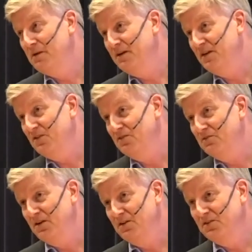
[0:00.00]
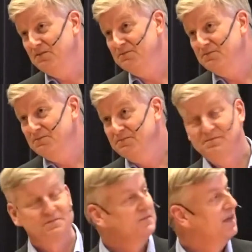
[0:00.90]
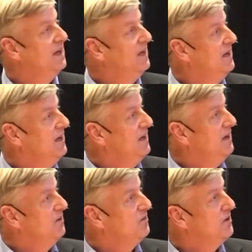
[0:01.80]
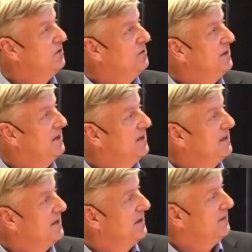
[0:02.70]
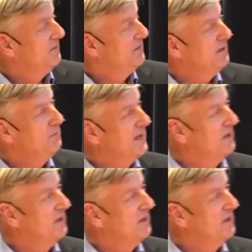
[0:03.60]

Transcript: prediction function. So uh, then we